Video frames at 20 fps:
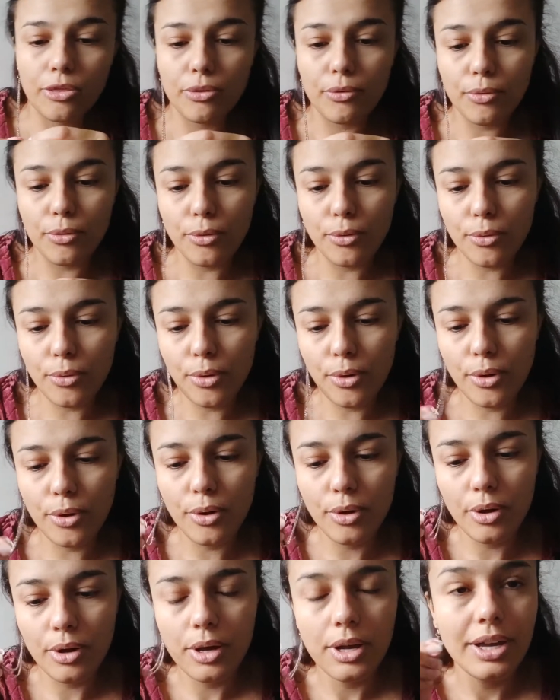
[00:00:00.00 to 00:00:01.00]
through
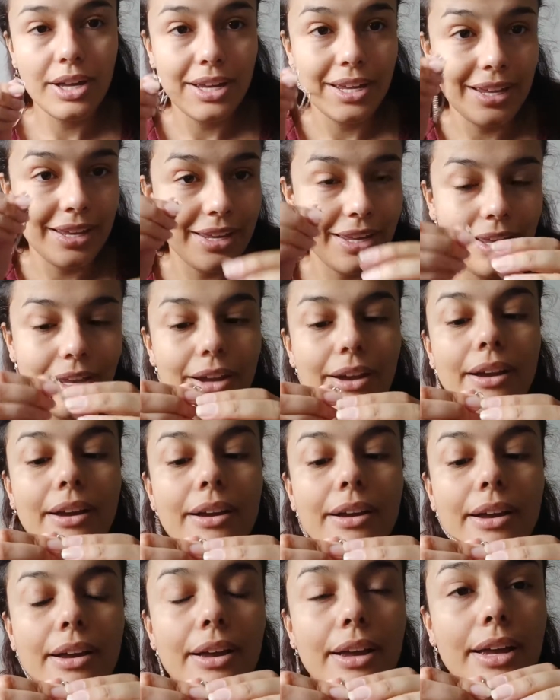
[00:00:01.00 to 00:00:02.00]
here,
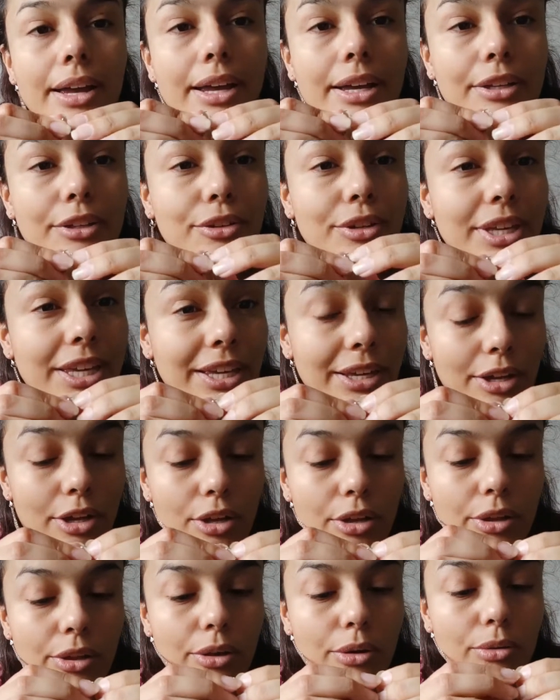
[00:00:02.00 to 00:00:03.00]
and you can
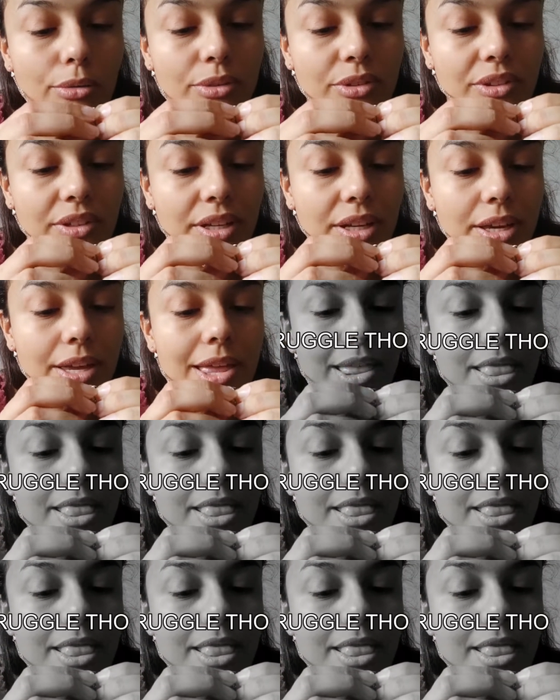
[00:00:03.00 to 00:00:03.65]
close it.